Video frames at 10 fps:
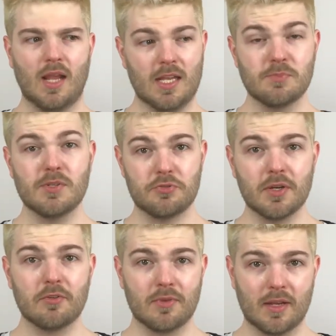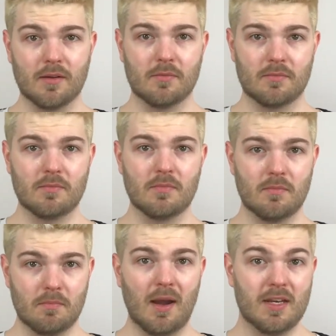has been triggering
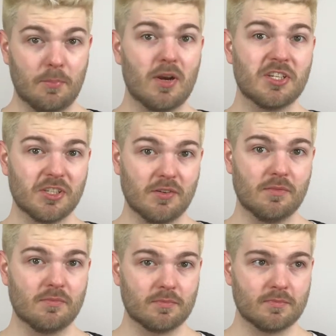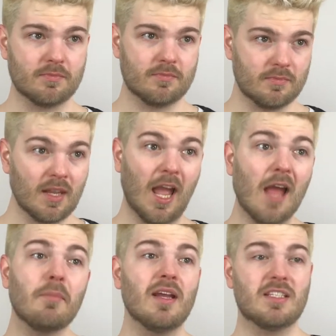my depression
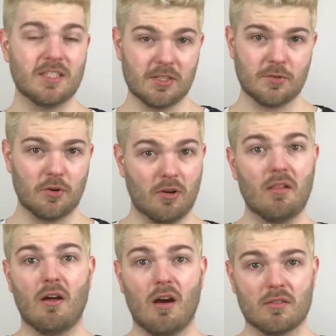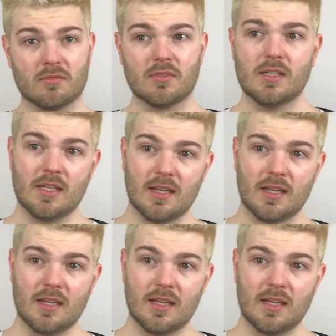and my eating disorder a lot.